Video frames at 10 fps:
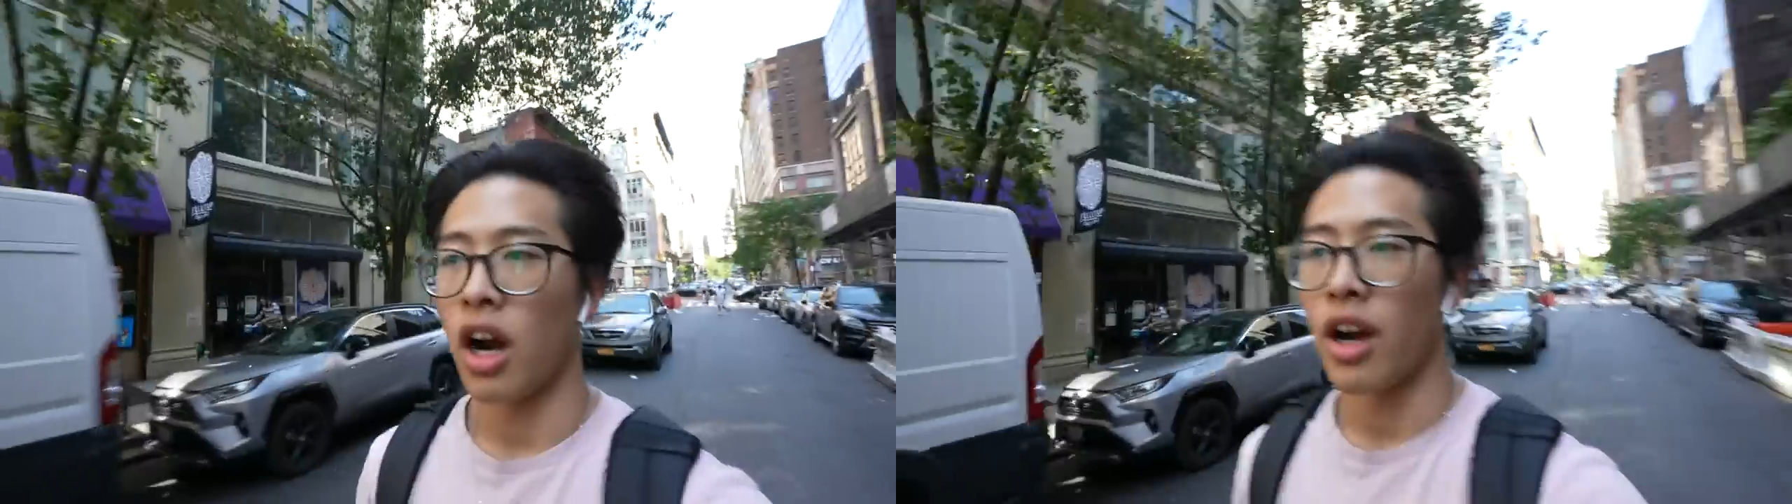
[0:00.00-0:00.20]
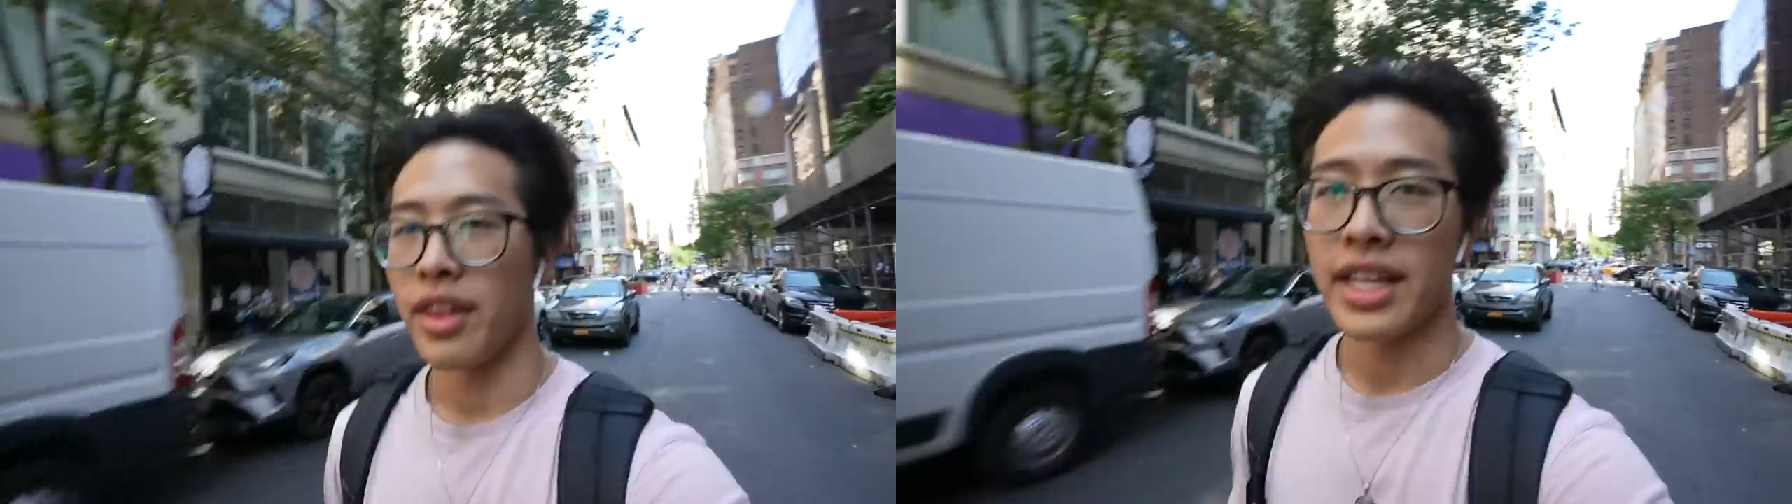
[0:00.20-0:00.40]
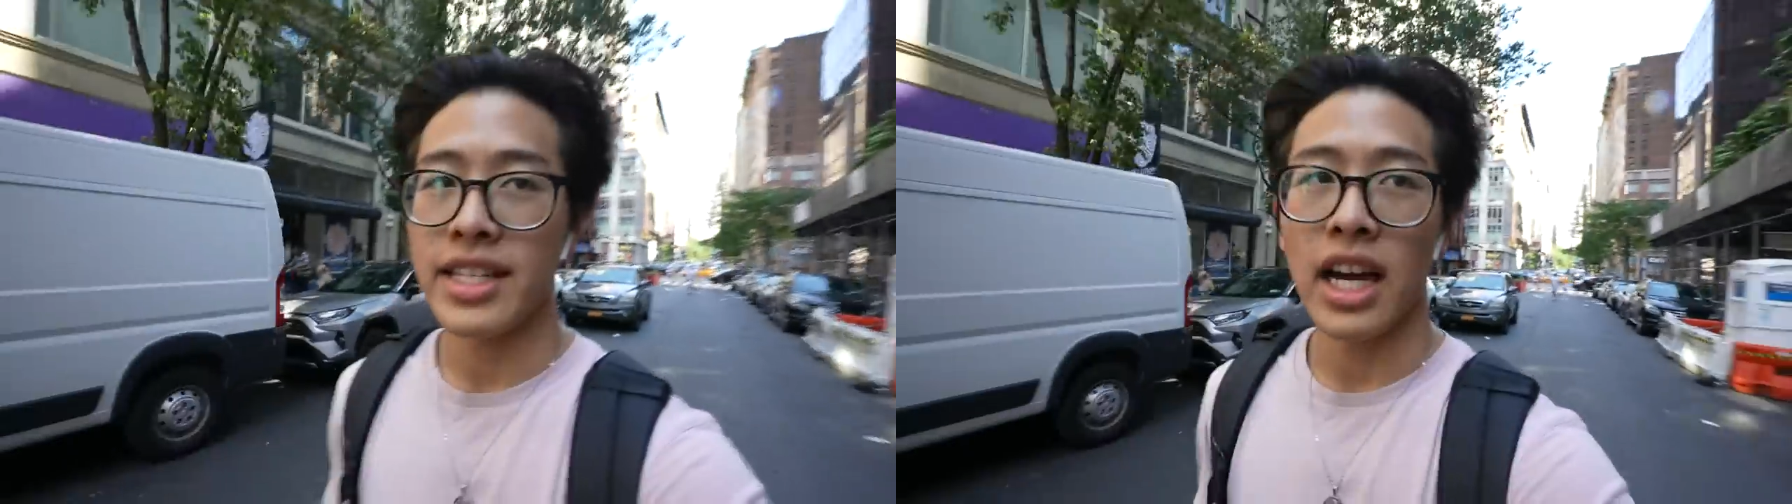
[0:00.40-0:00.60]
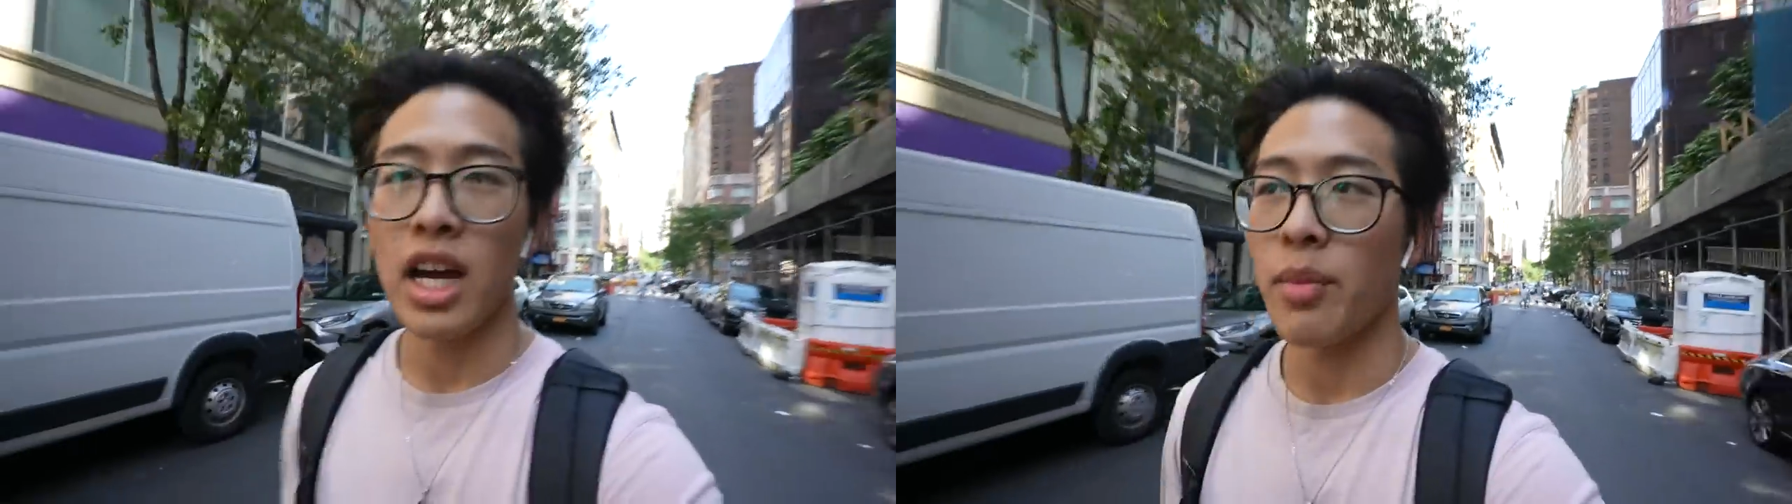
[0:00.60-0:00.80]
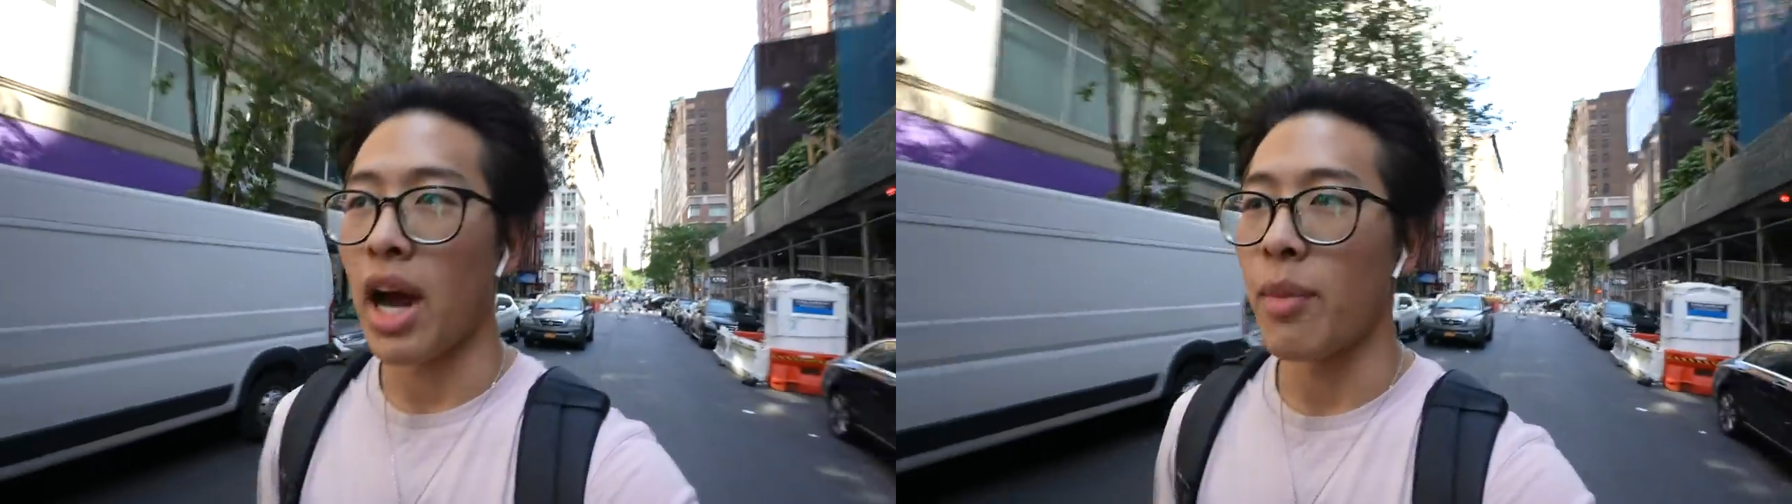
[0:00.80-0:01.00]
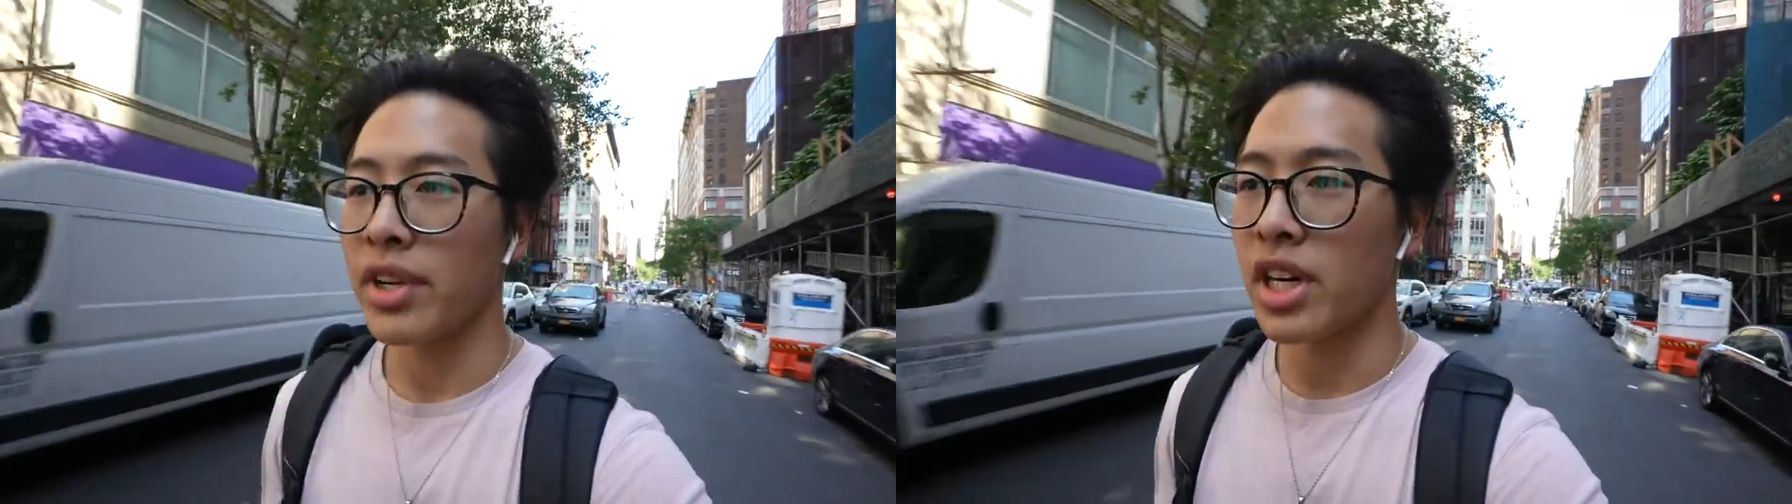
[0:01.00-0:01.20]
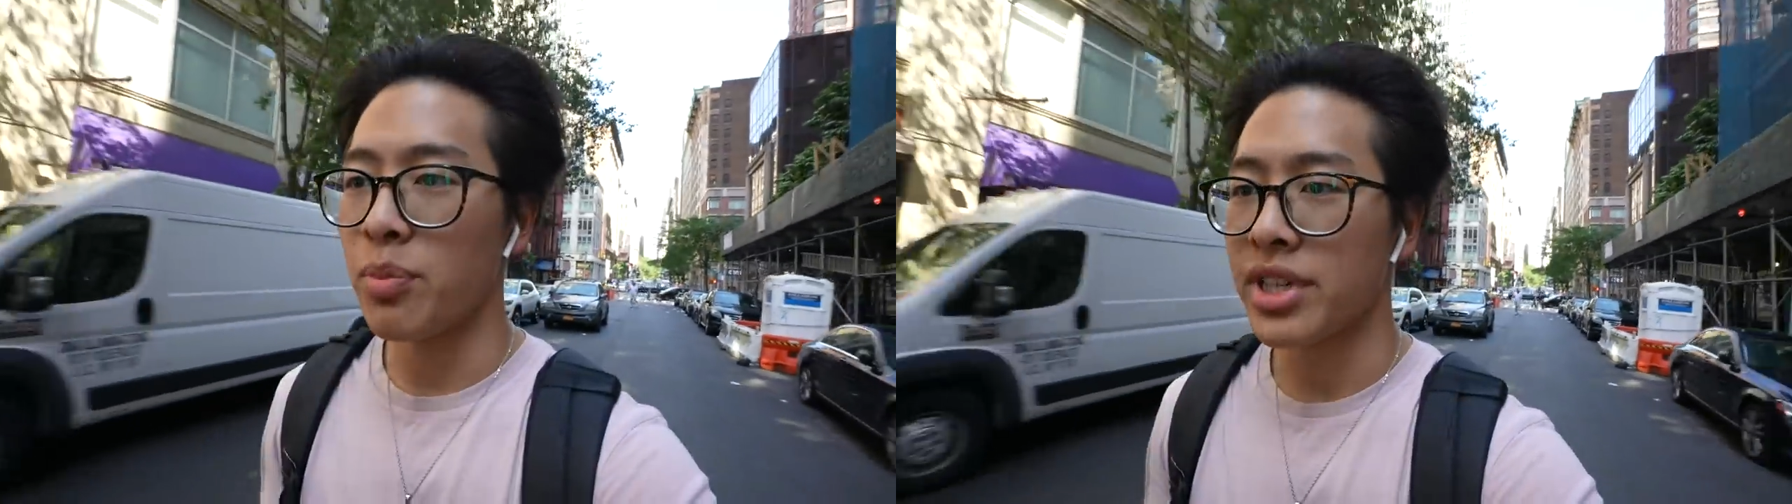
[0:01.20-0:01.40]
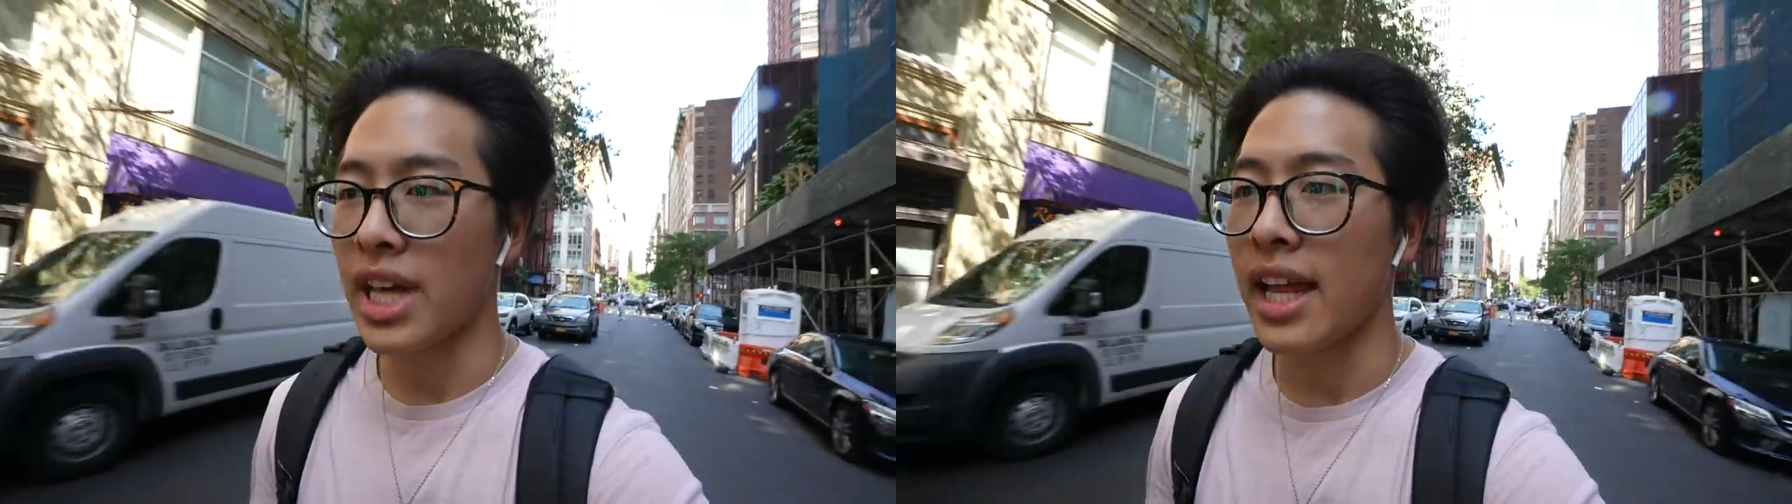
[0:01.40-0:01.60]
All right, this time I'm gonna
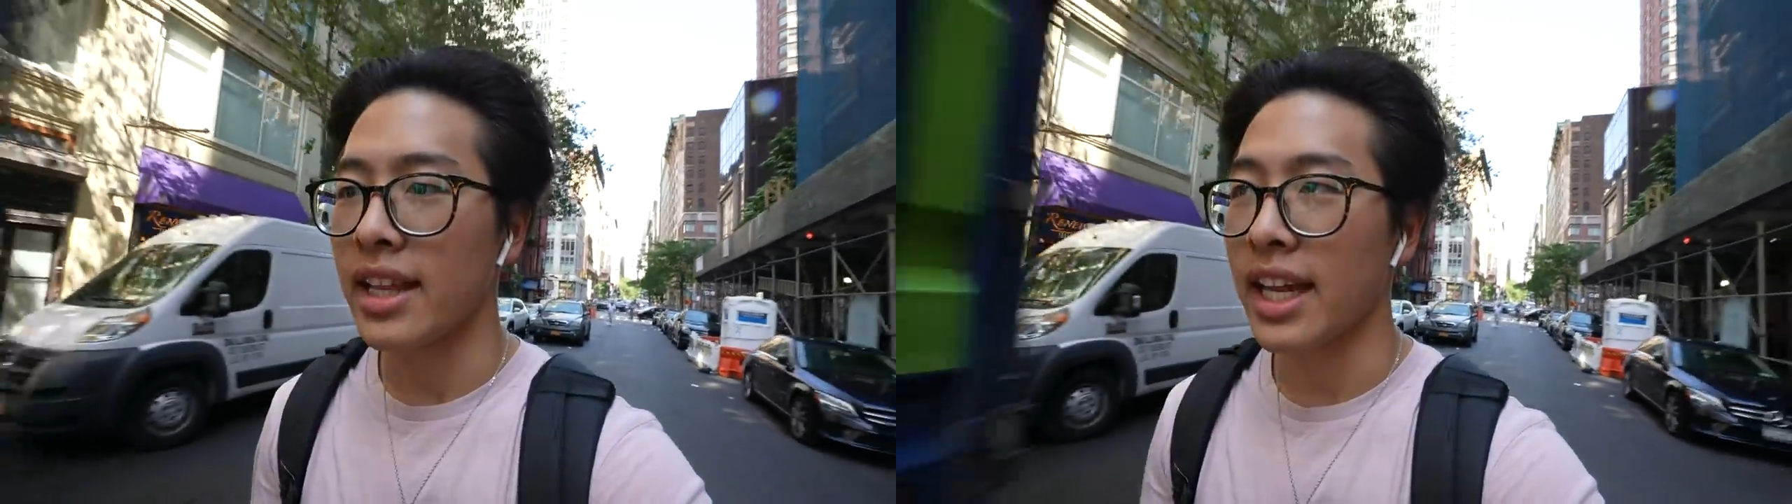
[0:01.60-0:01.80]
pretend